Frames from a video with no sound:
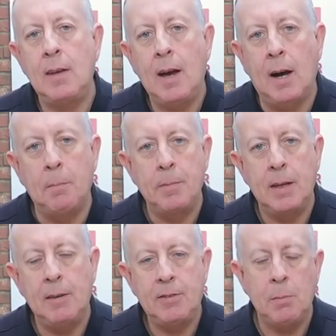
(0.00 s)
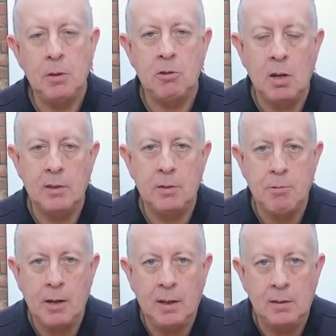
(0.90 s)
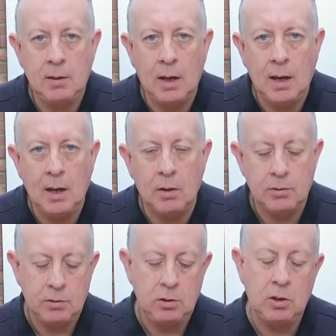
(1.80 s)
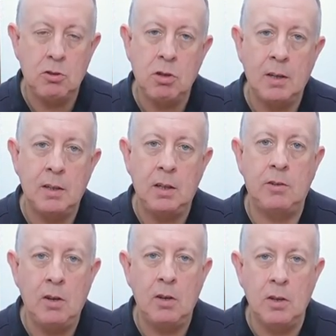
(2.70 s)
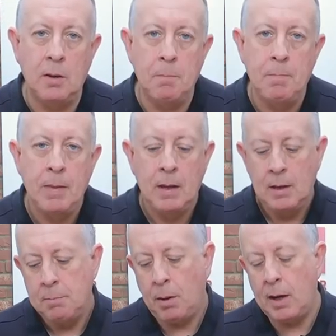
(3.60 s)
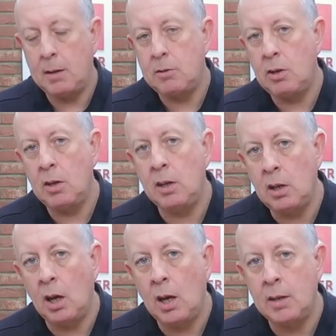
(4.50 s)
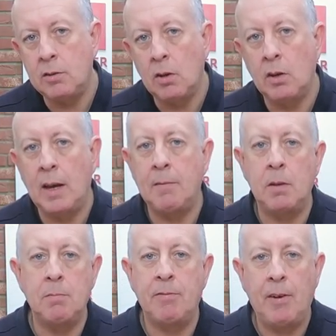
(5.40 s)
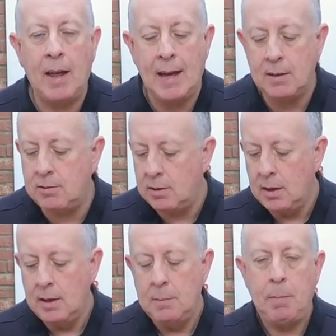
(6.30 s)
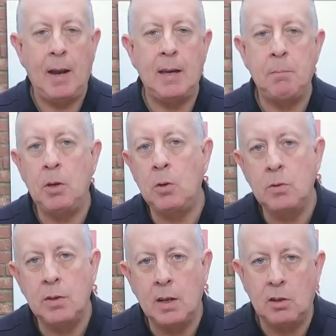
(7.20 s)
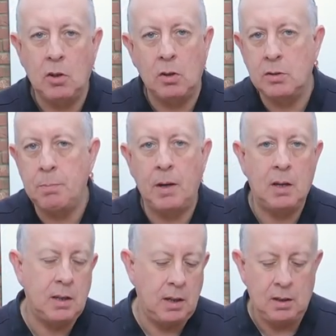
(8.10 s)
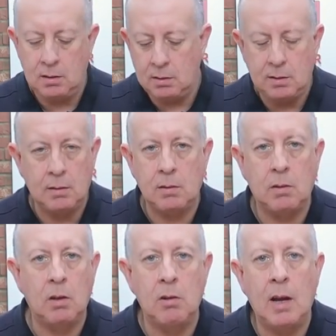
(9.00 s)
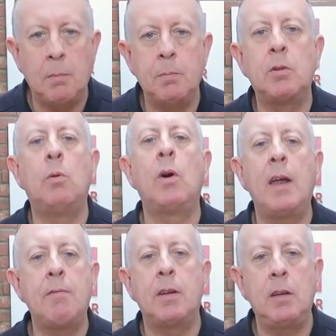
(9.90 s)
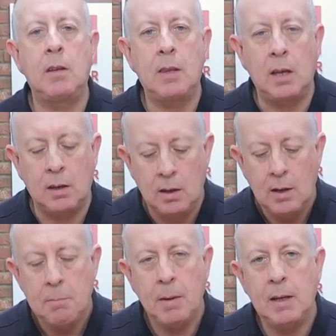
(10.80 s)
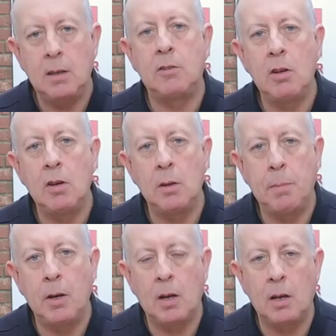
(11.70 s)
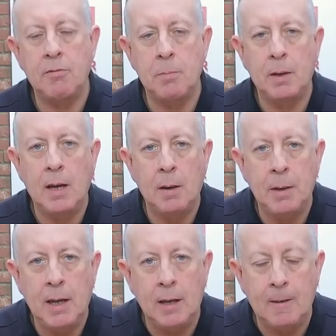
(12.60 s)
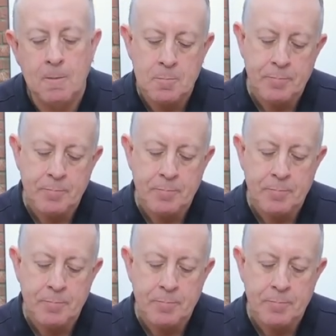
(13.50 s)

it up that if someone tries to break into your house, you can try to deter them by turning your lights on, having them flash, playing music, dogs barking, Des O'Connor albums, or whatever you think may deter the burglar from coming in.